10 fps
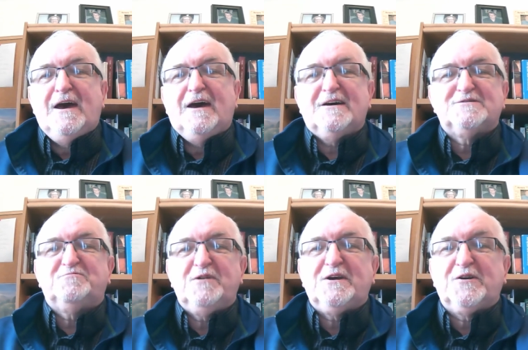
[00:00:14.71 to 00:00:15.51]
as
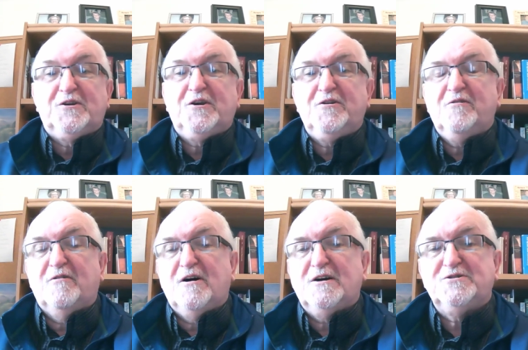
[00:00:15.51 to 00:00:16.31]
we continue
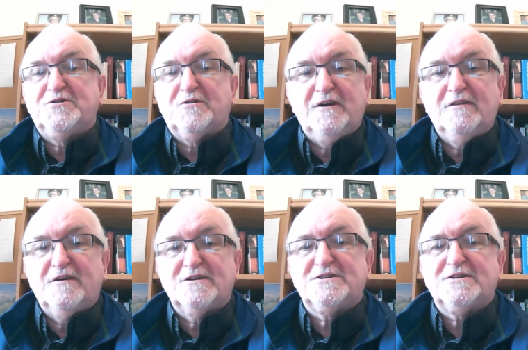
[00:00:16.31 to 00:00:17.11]
on during
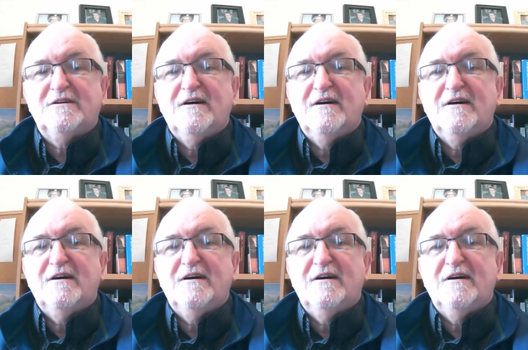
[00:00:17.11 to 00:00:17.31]
this